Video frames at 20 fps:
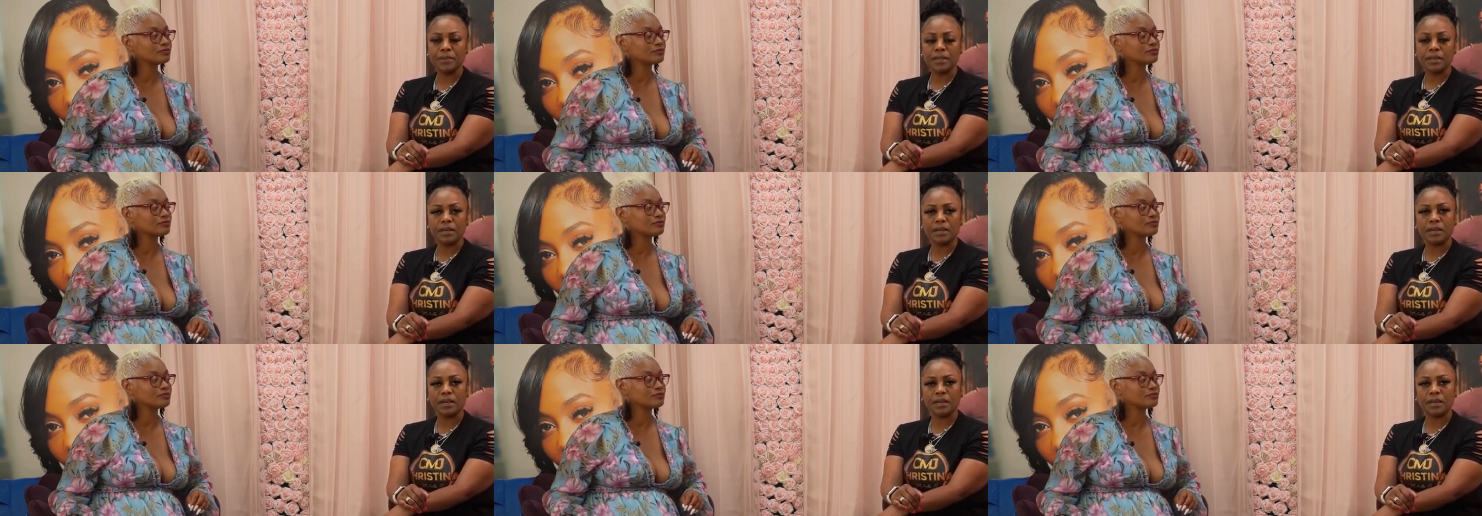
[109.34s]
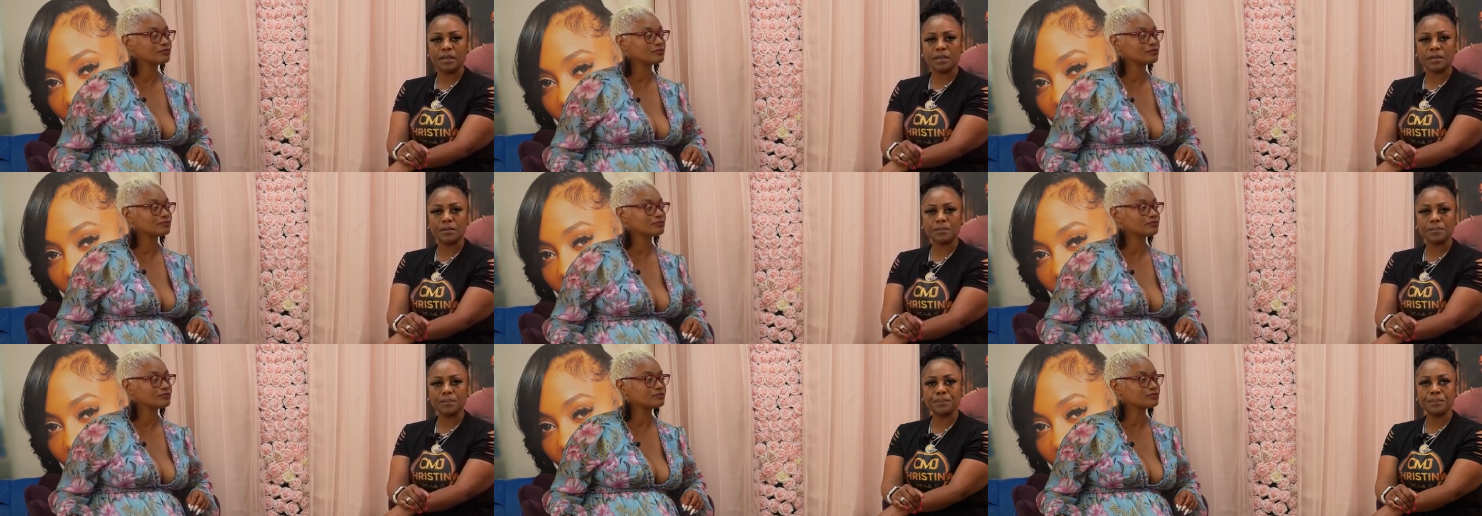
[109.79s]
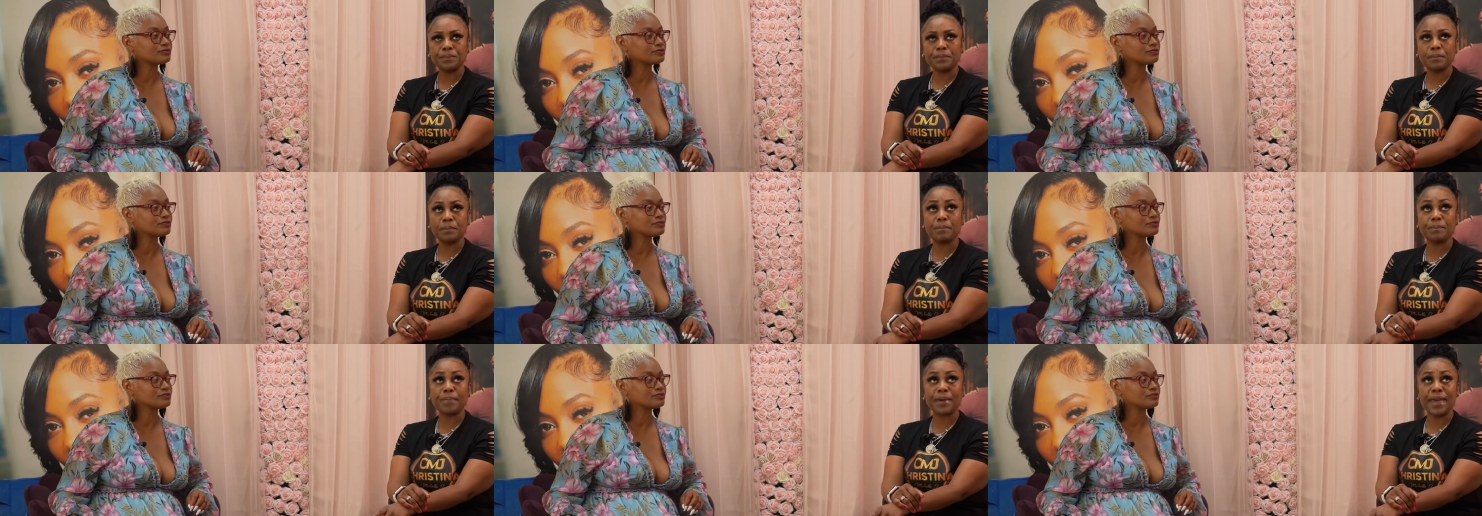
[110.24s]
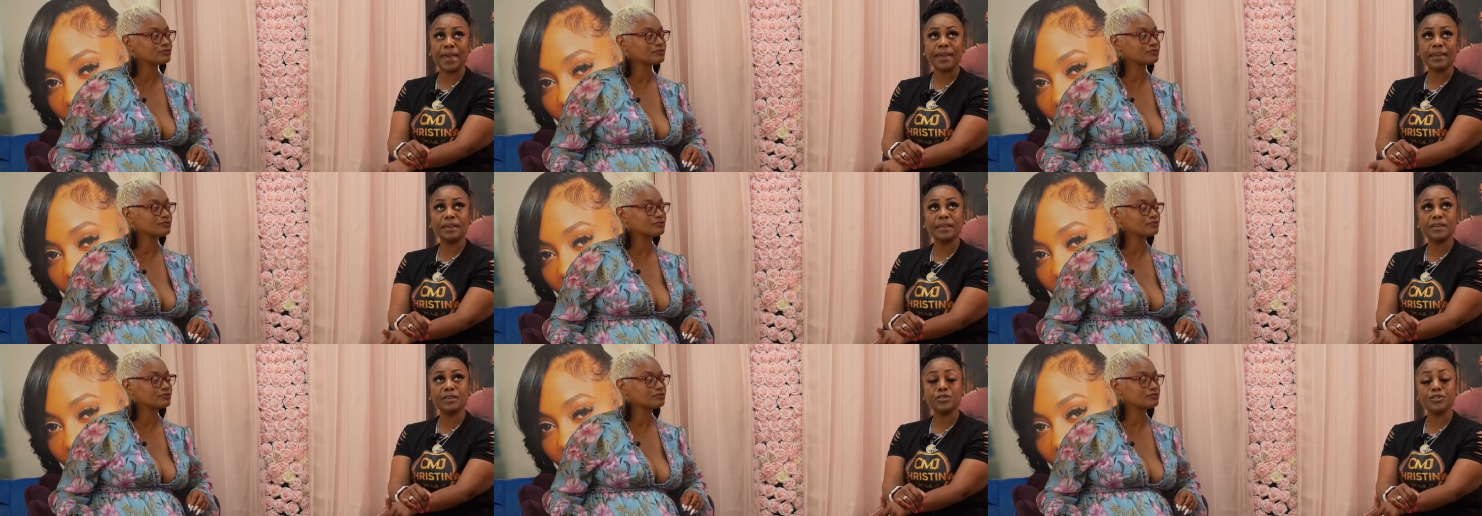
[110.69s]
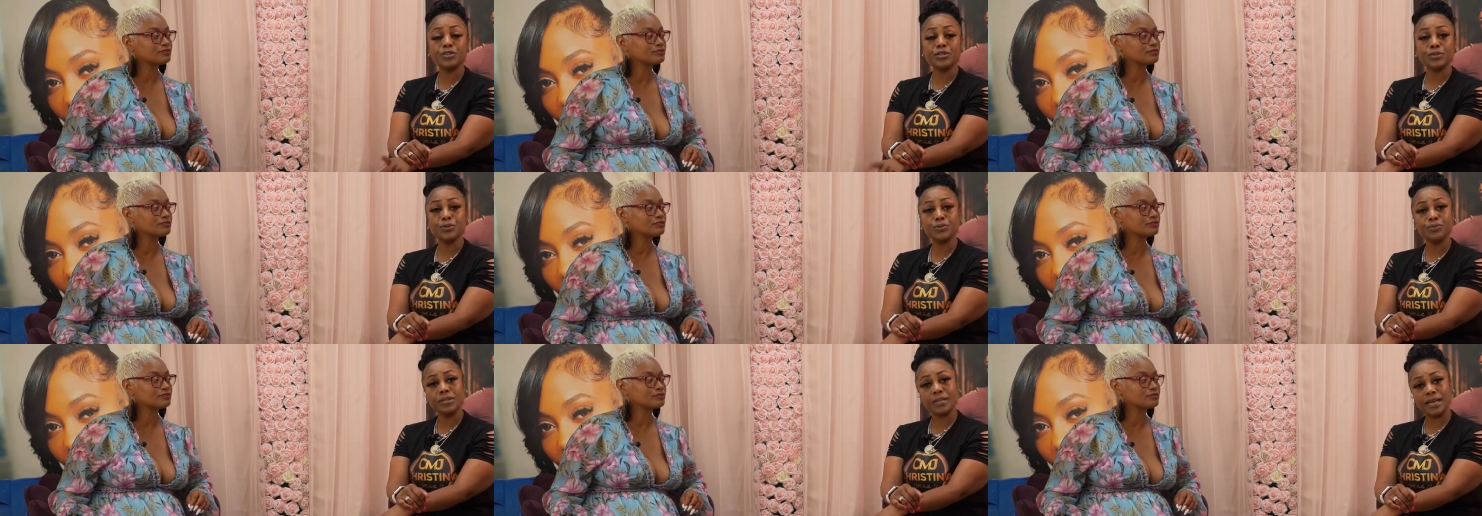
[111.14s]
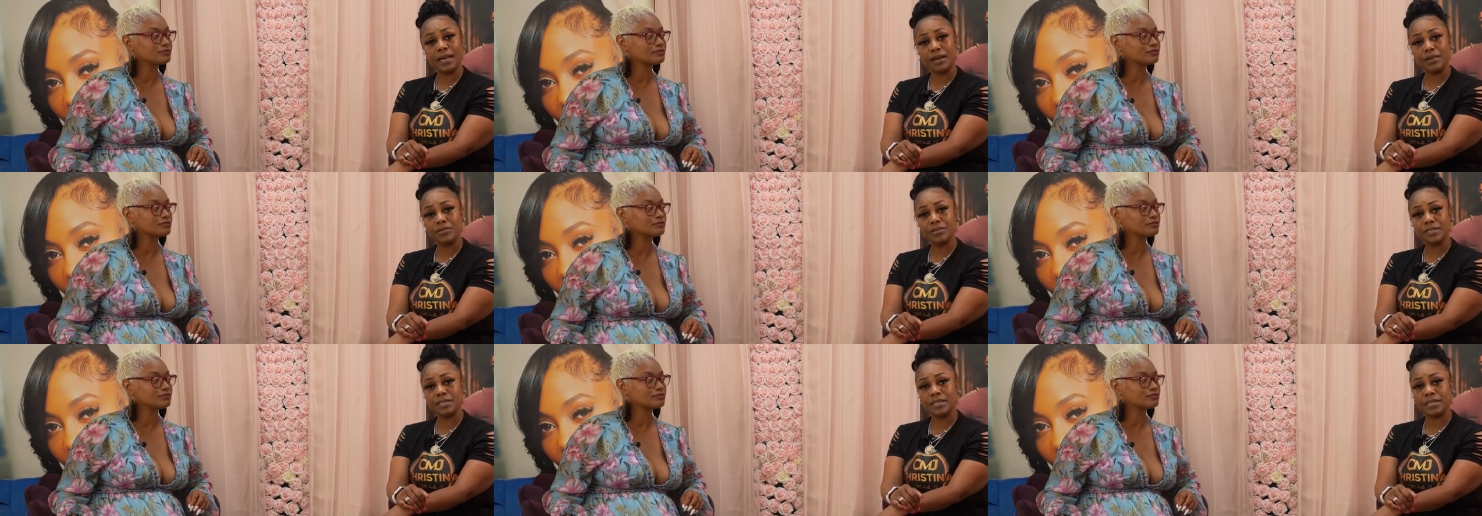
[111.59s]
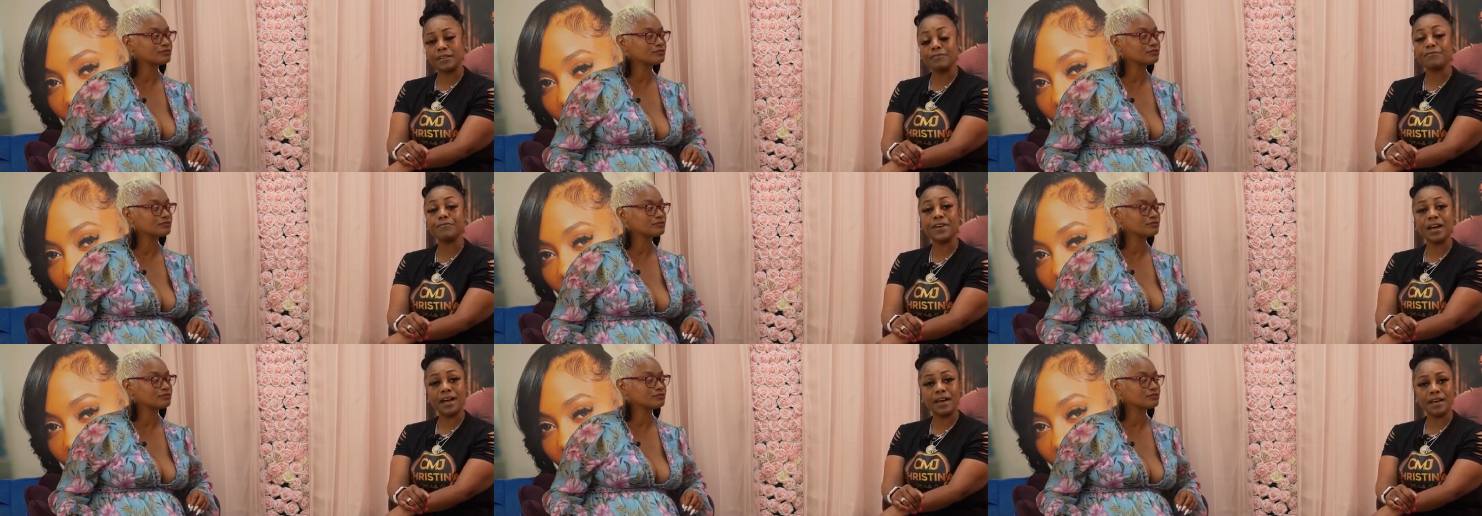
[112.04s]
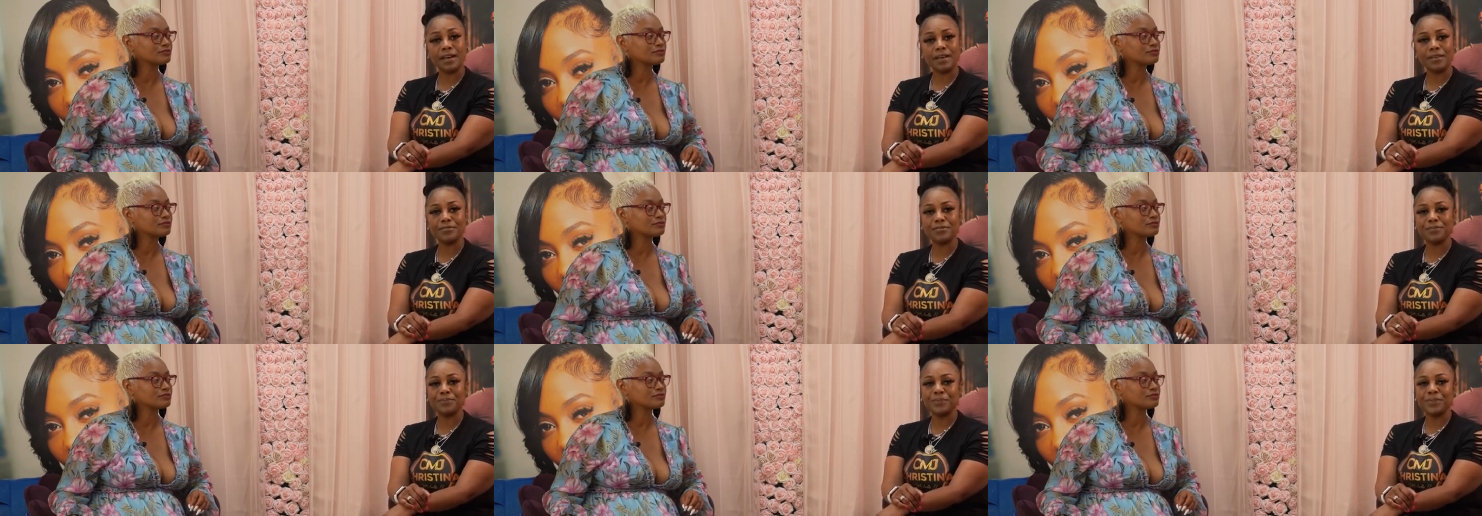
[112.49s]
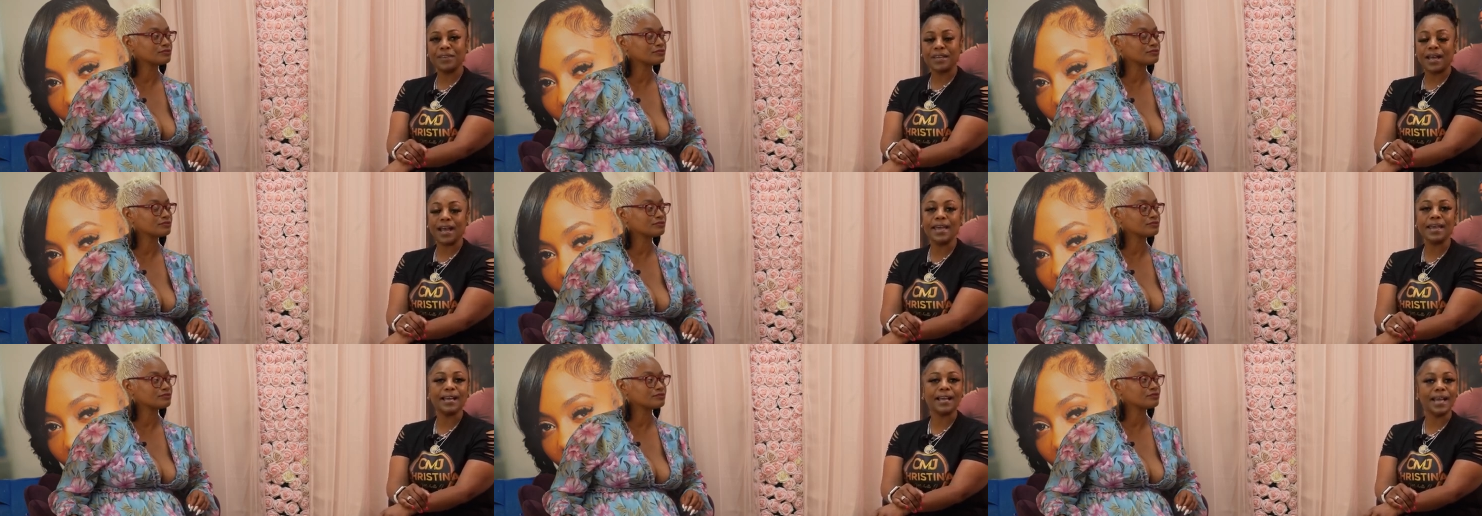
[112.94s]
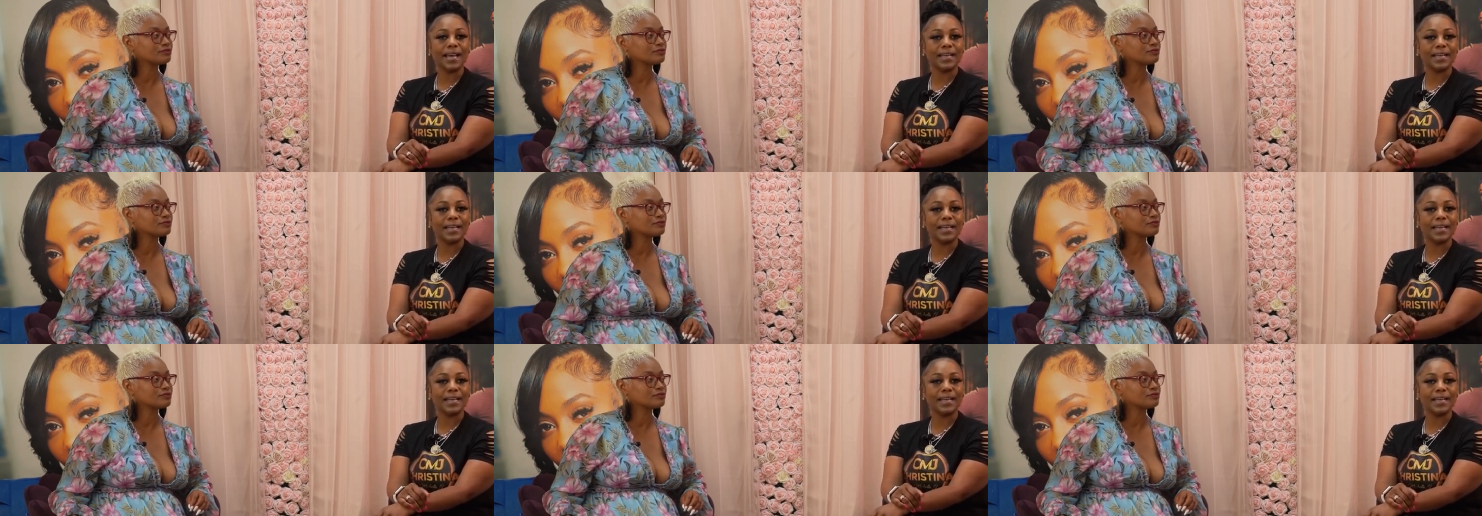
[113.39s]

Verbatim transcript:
Speaker 1: Um, back in 2005, I had got